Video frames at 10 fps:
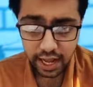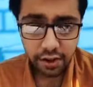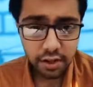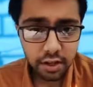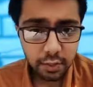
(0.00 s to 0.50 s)

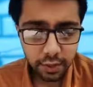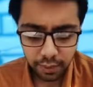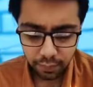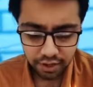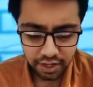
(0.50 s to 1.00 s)
I'll just repeat,
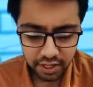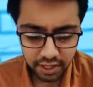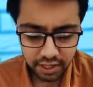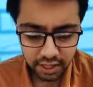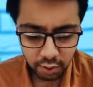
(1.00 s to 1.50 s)
a patient
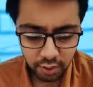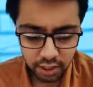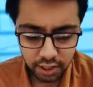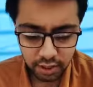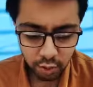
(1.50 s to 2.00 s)
is there who is
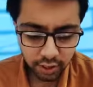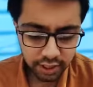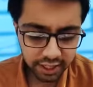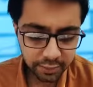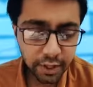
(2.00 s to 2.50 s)
undergoing
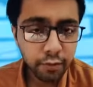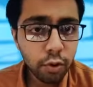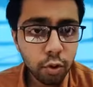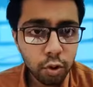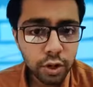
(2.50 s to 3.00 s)
treatment for
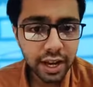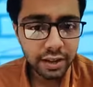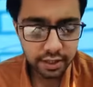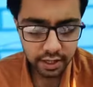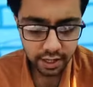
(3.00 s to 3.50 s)
colon
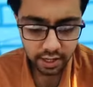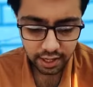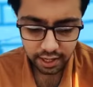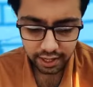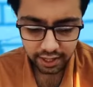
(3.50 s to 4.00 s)
cancer,
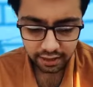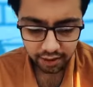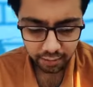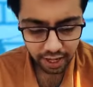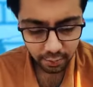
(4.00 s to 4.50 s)

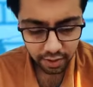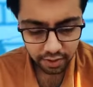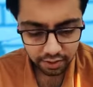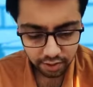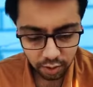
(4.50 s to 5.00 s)
develops
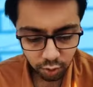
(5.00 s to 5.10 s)
hypertension.